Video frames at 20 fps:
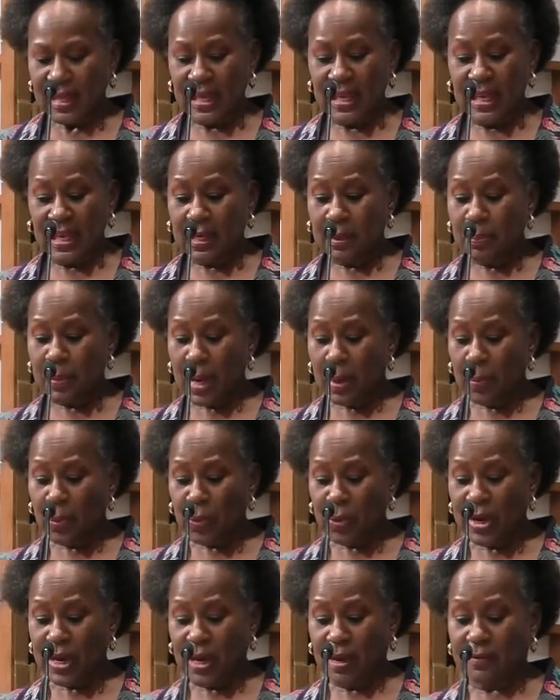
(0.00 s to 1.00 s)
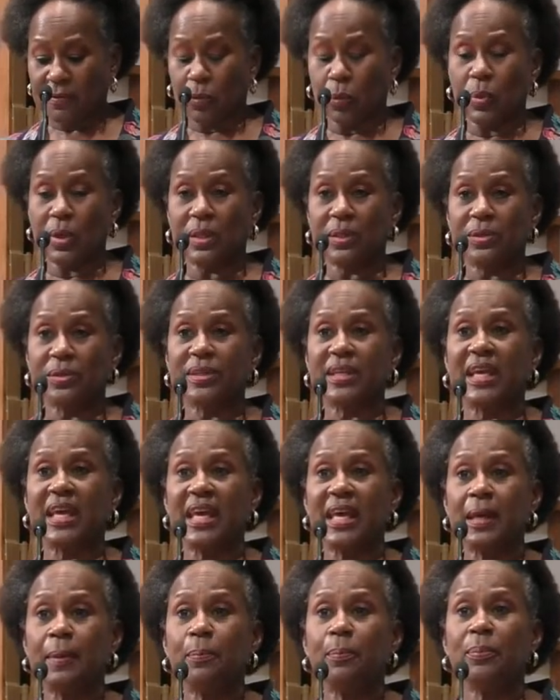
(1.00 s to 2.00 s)
in memory of Willard
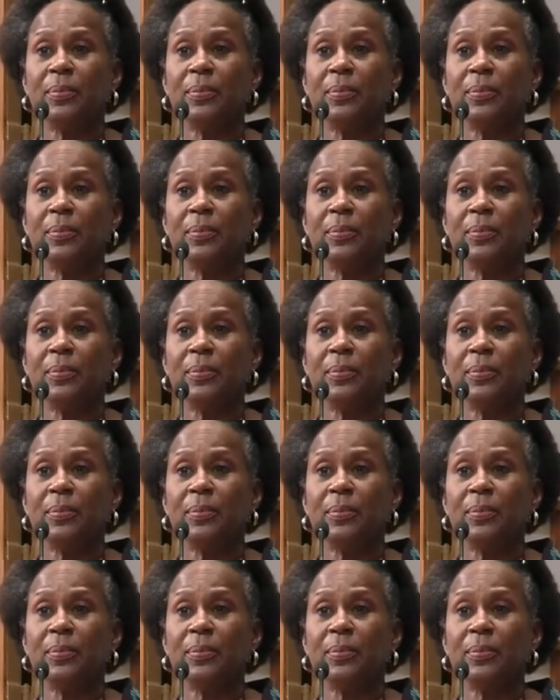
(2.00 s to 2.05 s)
M.